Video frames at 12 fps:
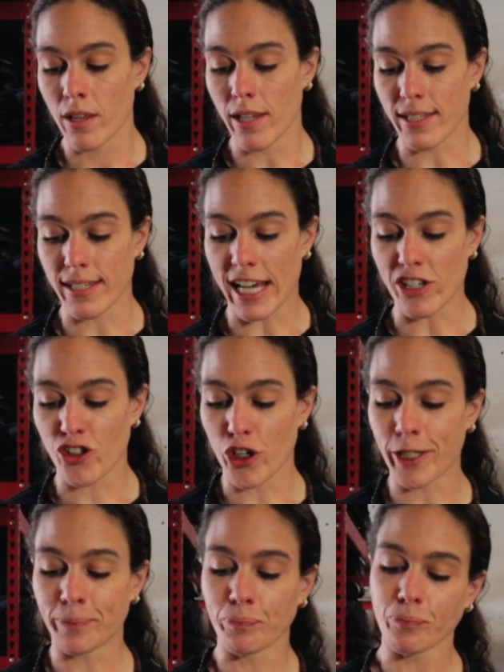this last
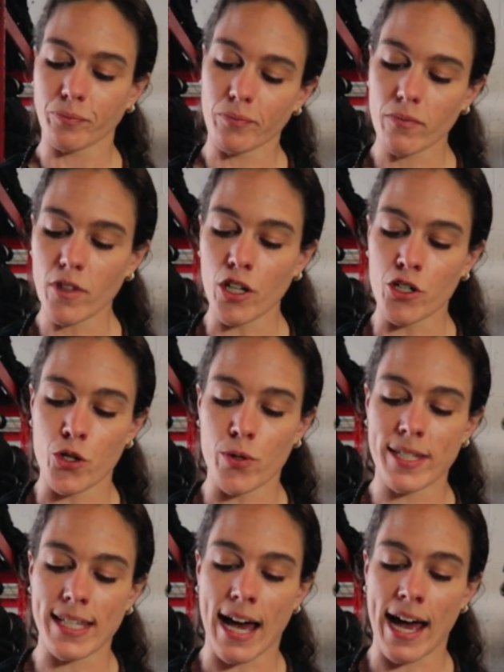shirt, new
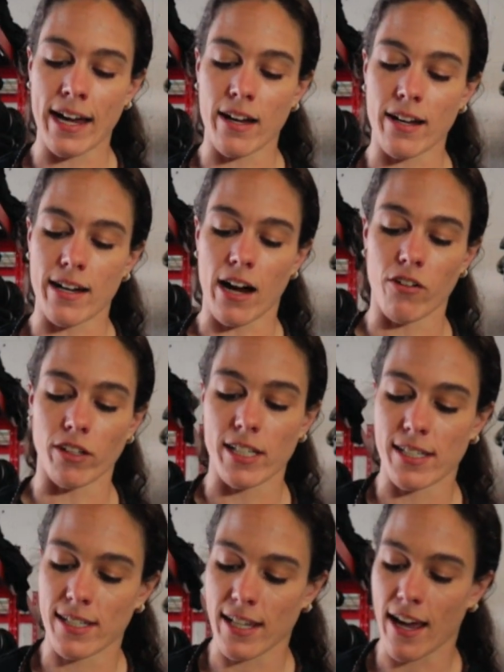design, not
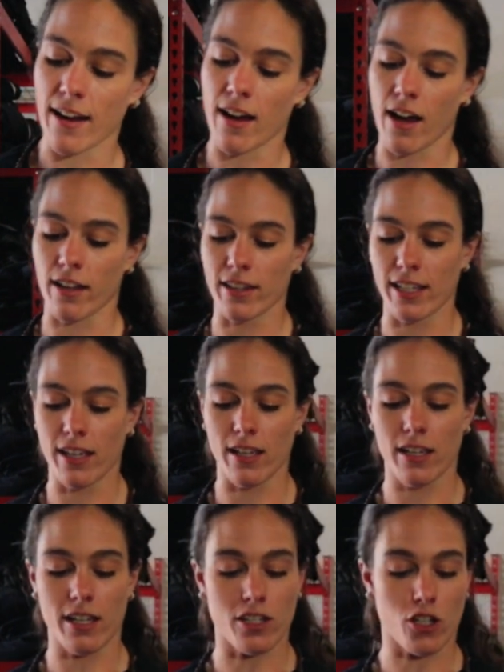released yet on
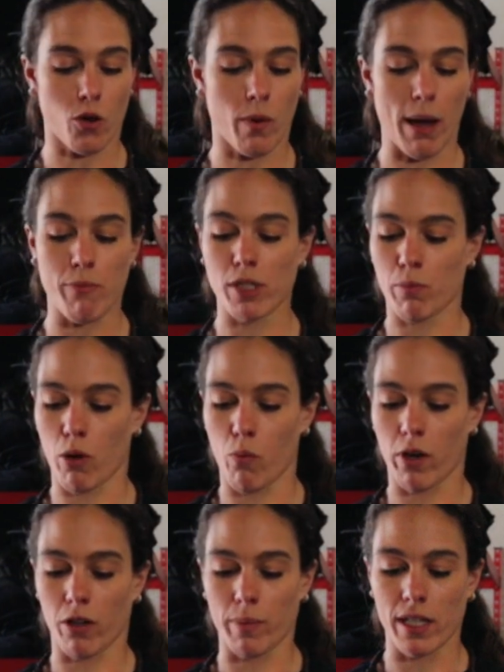the interwebs, but
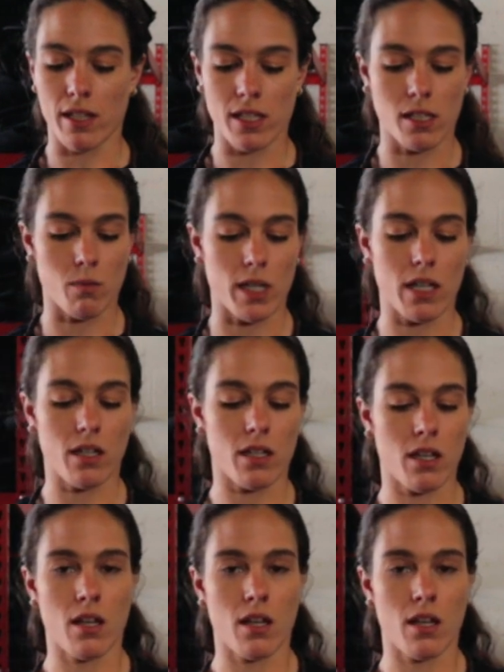will be this week